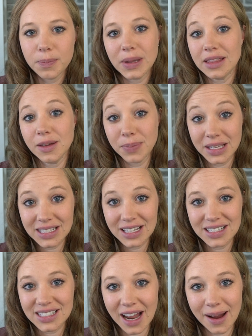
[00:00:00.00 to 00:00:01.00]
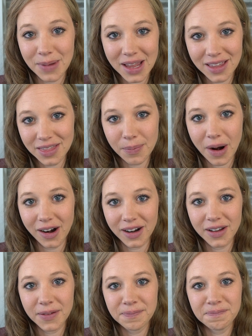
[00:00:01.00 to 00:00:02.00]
be the busiest time in the park.